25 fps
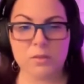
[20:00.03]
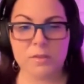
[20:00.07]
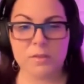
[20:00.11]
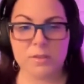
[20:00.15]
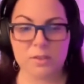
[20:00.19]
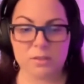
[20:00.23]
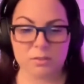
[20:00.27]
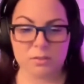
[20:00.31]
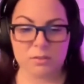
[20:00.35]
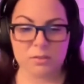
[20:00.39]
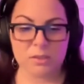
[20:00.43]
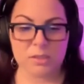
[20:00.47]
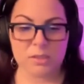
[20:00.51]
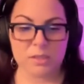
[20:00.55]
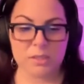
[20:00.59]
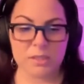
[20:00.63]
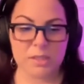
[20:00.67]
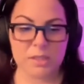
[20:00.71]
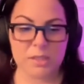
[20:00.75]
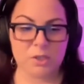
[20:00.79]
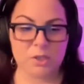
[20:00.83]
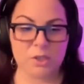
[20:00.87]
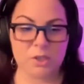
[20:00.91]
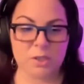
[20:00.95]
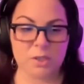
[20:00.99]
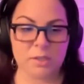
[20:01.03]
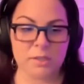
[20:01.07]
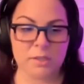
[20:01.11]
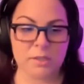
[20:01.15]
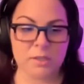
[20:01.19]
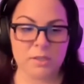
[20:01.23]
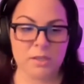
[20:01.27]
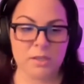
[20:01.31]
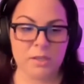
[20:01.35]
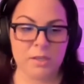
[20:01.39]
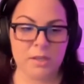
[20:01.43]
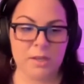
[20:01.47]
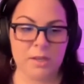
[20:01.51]
physical sensations.
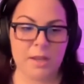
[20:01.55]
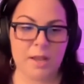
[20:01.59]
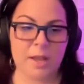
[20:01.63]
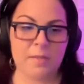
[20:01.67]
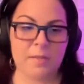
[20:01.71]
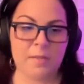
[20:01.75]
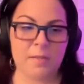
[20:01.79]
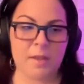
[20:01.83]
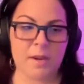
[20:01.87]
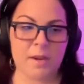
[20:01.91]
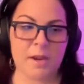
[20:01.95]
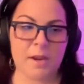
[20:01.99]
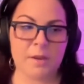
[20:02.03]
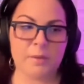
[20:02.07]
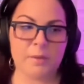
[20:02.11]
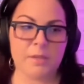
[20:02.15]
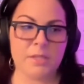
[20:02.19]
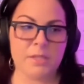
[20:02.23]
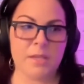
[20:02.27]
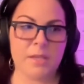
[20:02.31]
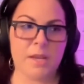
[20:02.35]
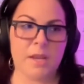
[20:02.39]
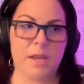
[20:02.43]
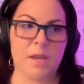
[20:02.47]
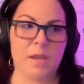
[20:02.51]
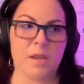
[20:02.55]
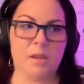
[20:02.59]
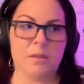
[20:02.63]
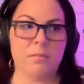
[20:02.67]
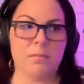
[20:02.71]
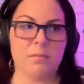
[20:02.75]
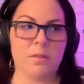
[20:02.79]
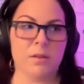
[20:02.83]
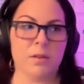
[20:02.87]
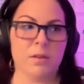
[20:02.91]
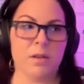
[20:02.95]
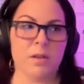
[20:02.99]
And then I would say,